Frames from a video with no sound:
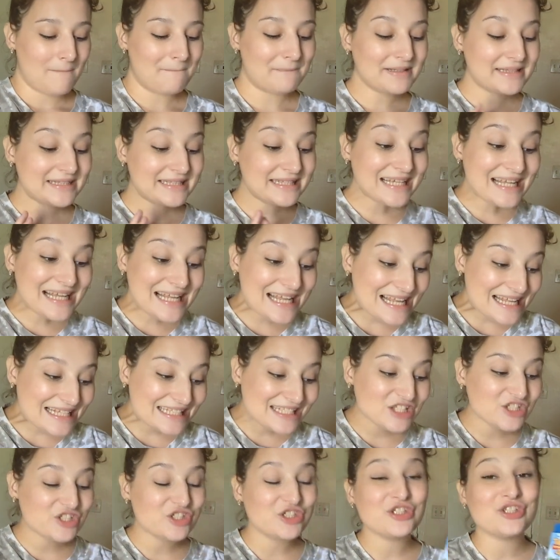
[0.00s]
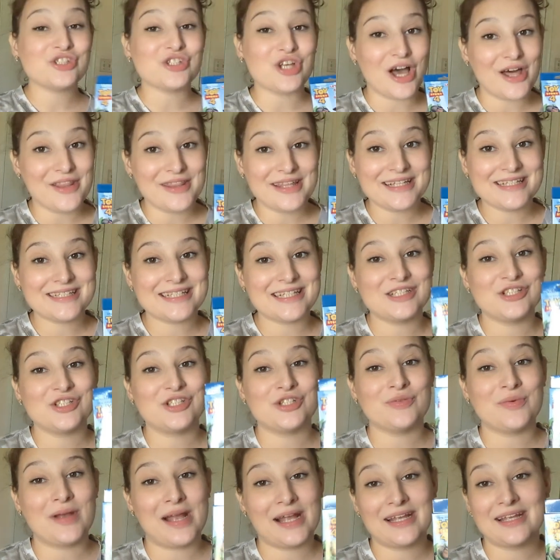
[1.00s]
but this, she saw this and
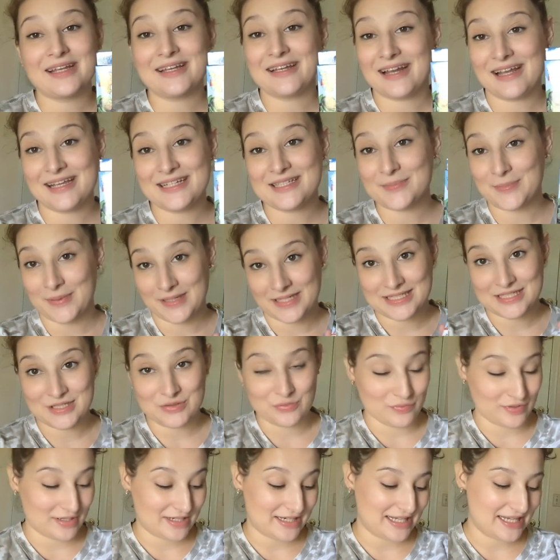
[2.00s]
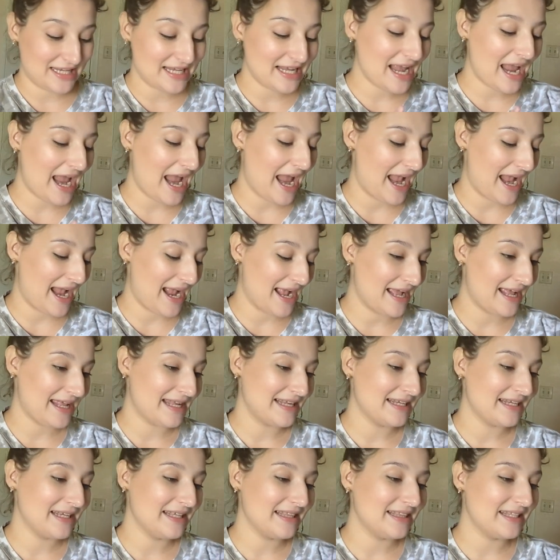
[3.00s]
she recognized Buzz and Woody
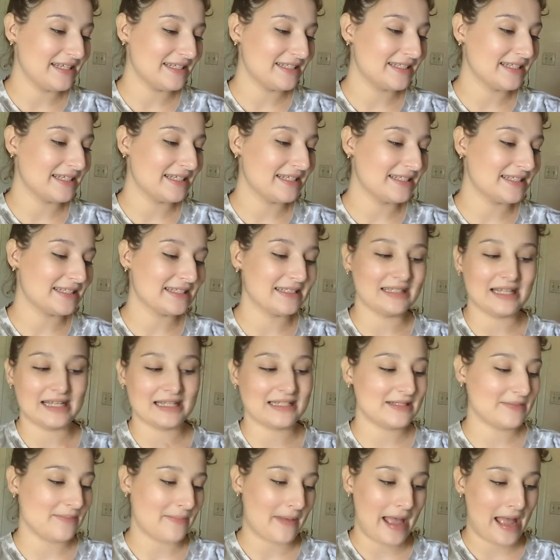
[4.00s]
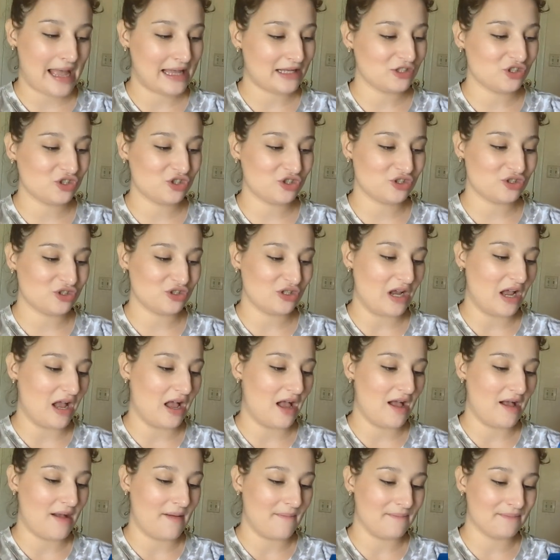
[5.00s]
and this is Let's Match.
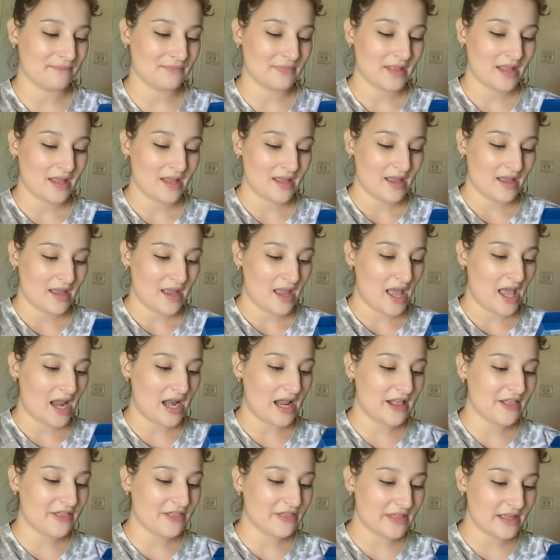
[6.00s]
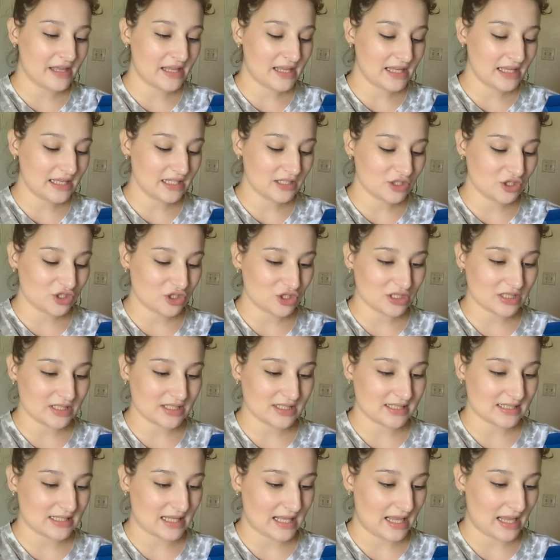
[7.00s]
Um, and I think it's
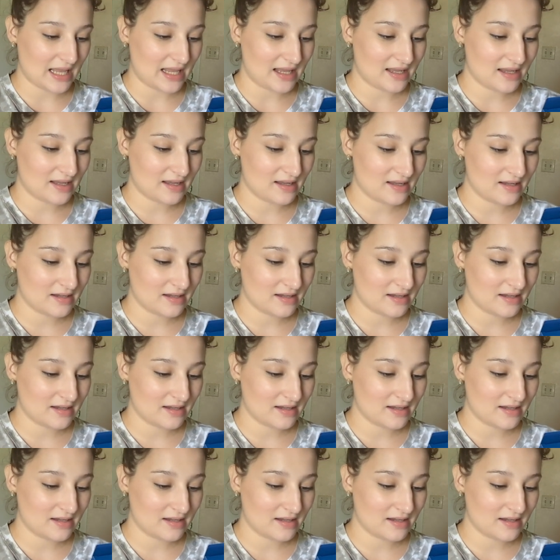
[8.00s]
just like,